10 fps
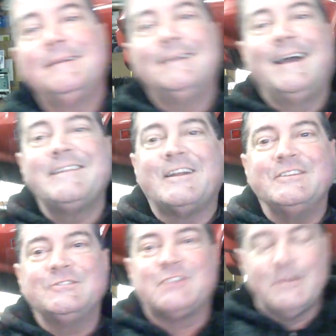Hey there,
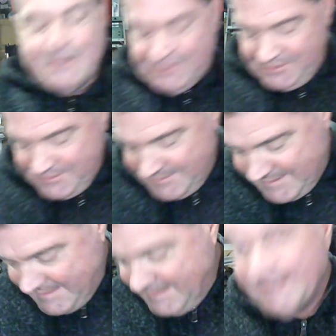YouTubers.
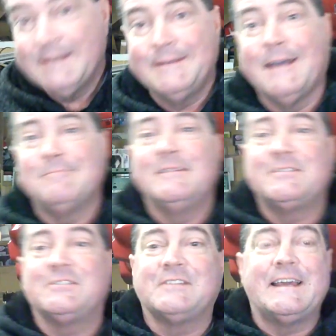Yep,
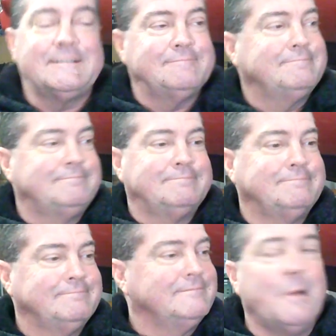this is like
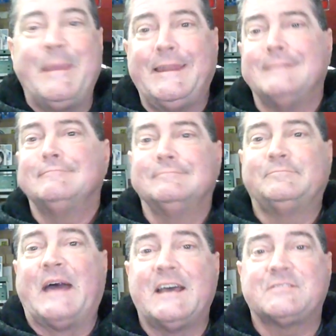a minute
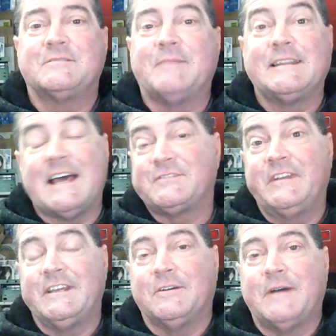past my last
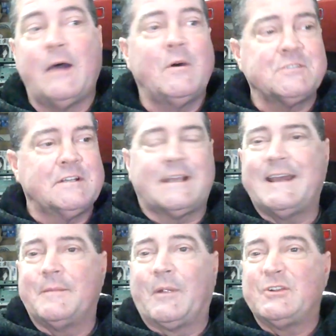video. I was going to
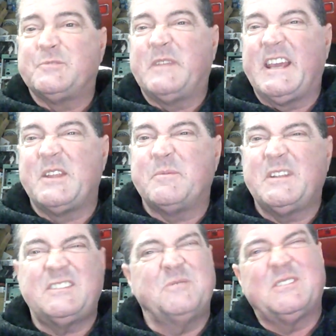kind of merge them together, but then
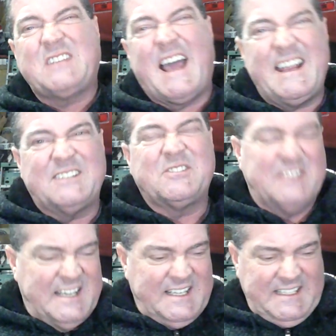I said, well, tires
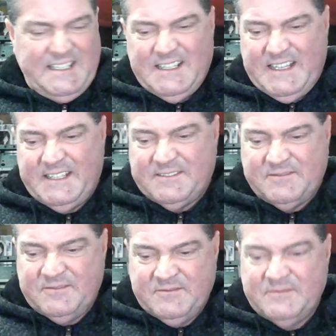
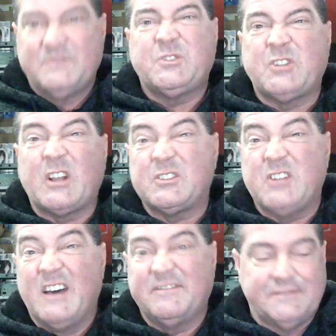and stuck
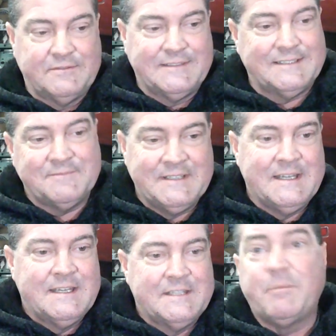stuff. Well,
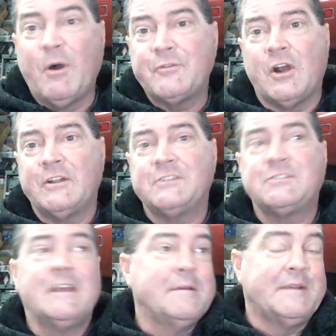they're both carnage.
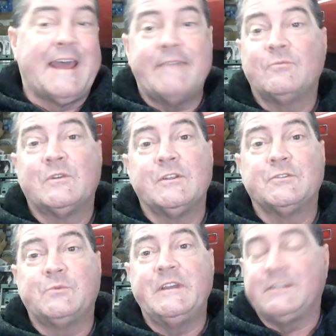Been having one of
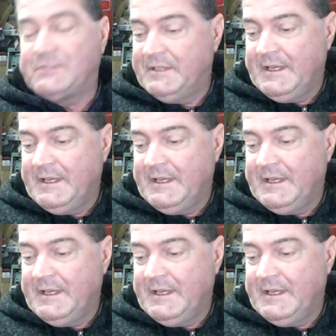those weeks.